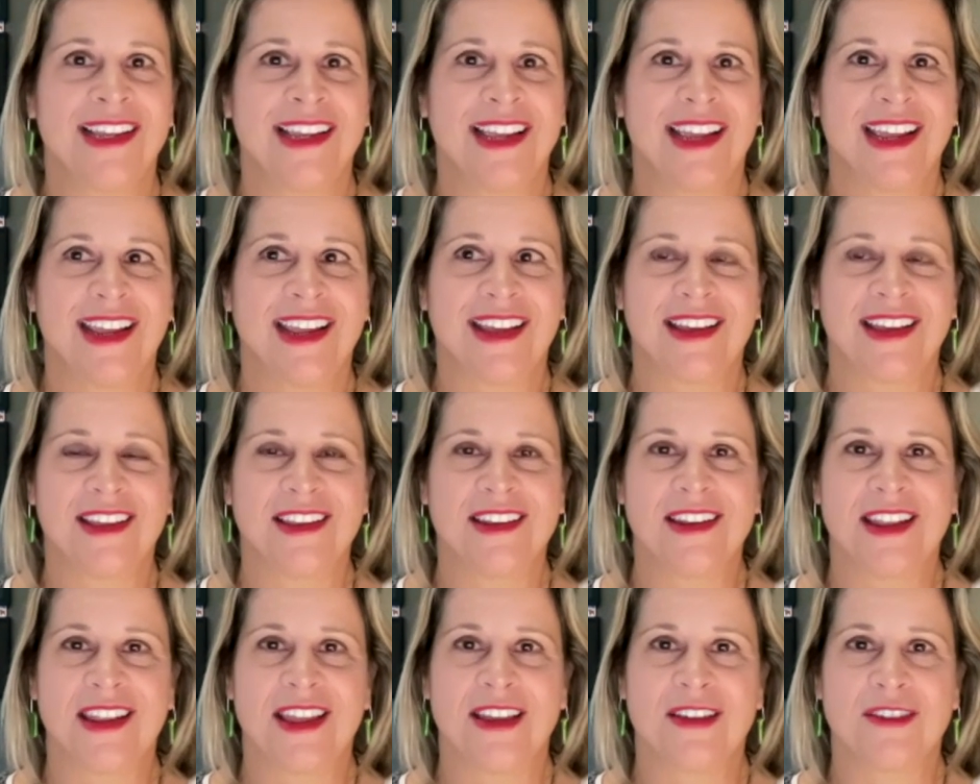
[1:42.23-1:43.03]

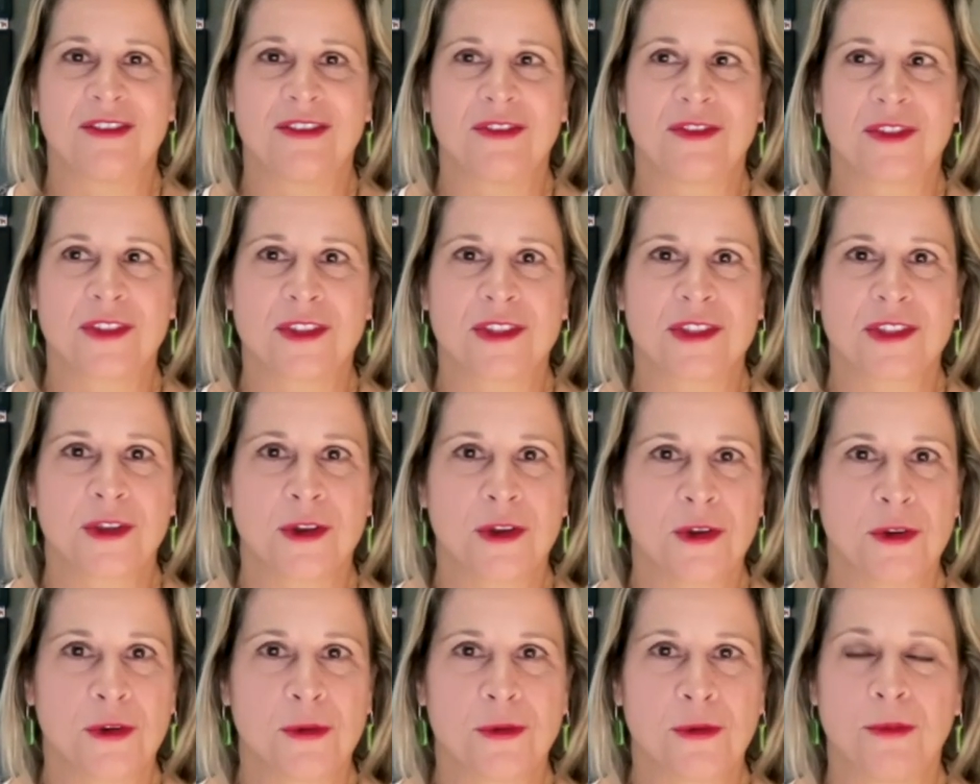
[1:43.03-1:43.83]
and have
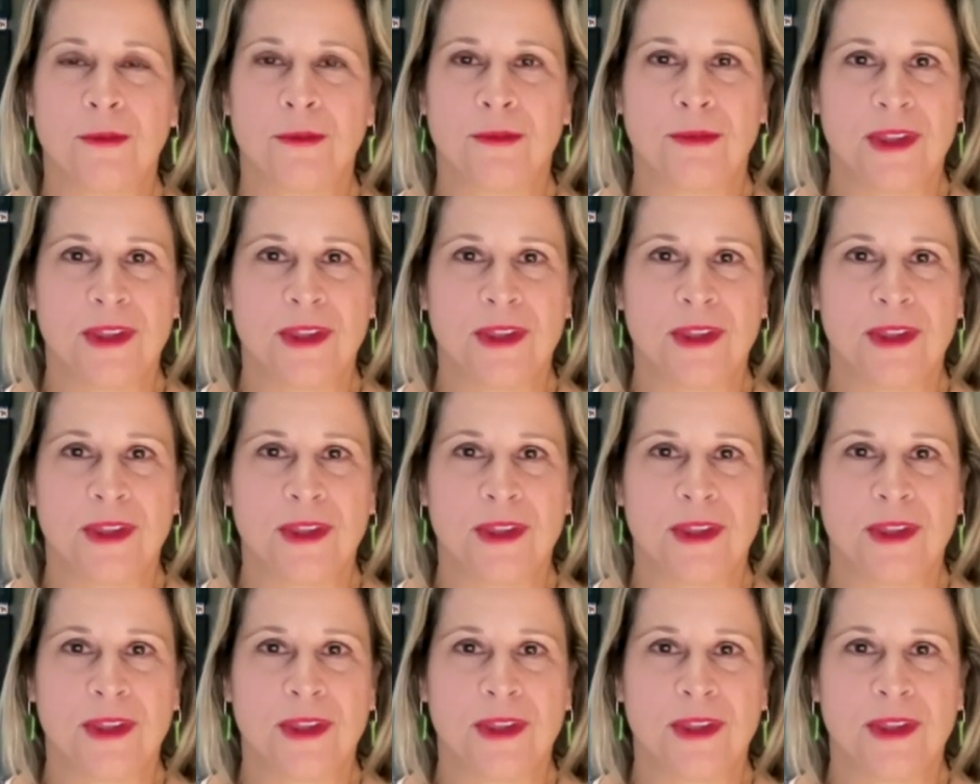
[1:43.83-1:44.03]
so